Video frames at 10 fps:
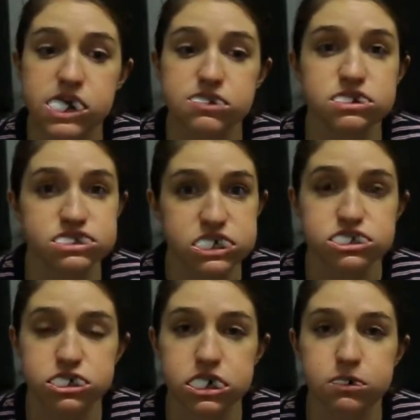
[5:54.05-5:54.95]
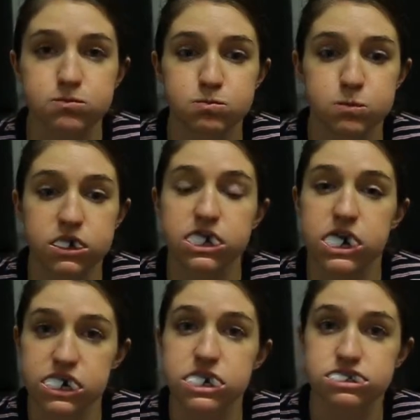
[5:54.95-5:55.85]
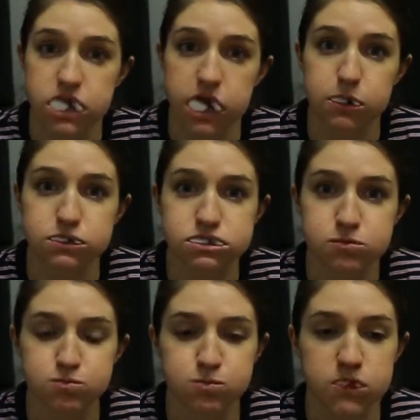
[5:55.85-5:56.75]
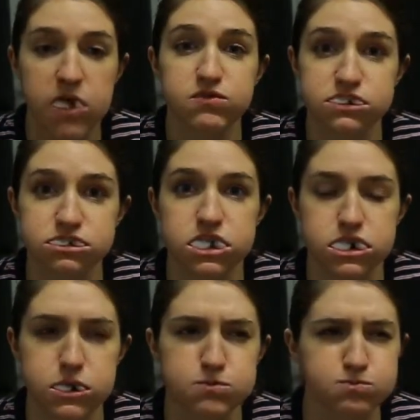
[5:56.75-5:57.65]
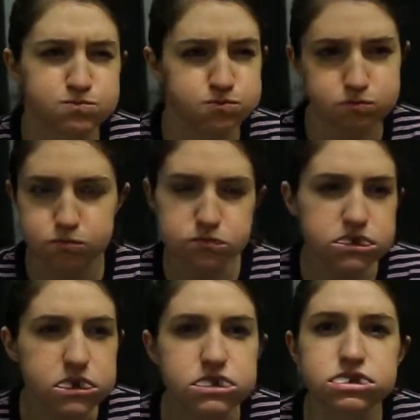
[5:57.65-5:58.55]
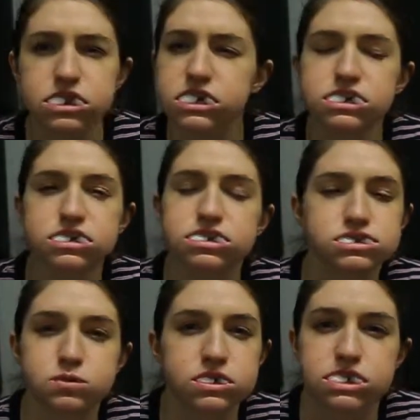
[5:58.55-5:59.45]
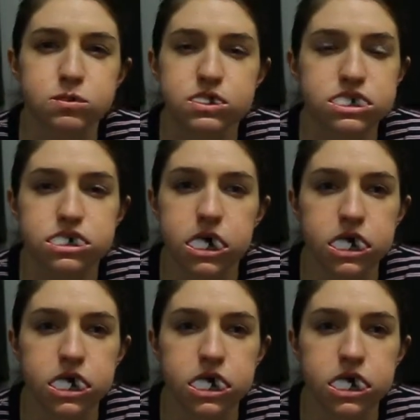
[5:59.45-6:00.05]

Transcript: and the teacher are at his house having dinner. And they get into this really weird